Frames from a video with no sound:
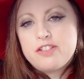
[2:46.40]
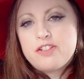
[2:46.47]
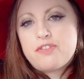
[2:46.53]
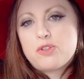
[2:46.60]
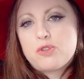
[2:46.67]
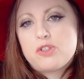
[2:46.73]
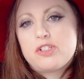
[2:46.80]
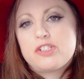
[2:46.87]

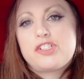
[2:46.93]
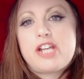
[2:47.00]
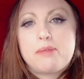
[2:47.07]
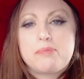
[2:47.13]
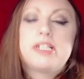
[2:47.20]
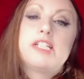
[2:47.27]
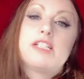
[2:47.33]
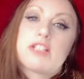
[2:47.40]
for
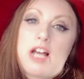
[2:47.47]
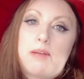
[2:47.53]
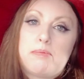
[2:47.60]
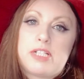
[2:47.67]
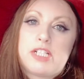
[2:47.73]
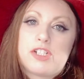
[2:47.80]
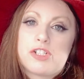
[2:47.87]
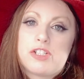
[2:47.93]
Japanese
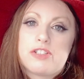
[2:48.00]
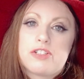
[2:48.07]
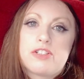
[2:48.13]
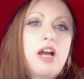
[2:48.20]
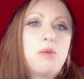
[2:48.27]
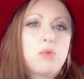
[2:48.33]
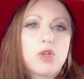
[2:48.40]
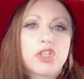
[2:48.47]
competitions
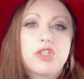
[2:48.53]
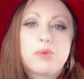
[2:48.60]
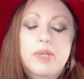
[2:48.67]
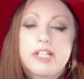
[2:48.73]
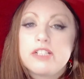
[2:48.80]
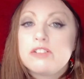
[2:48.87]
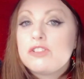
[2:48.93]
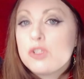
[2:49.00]
and work your
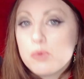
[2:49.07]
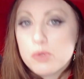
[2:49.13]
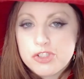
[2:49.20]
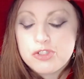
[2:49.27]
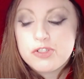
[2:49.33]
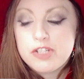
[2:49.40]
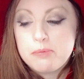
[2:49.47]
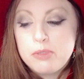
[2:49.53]
way towards
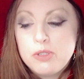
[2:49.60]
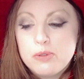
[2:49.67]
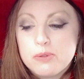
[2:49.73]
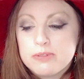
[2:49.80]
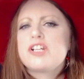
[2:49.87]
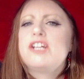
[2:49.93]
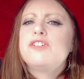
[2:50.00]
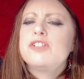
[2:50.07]
your debut.
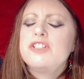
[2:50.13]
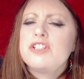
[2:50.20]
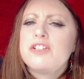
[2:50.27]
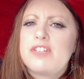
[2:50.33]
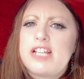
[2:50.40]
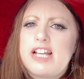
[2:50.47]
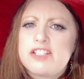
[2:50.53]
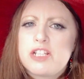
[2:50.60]
Entrants of
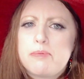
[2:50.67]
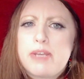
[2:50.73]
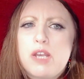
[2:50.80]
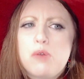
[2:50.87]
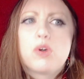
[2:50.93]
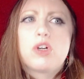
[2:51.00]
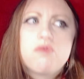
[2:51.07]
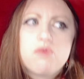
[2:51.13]
the
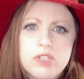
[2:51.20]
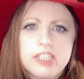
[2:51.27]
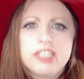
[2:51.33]
SMA work really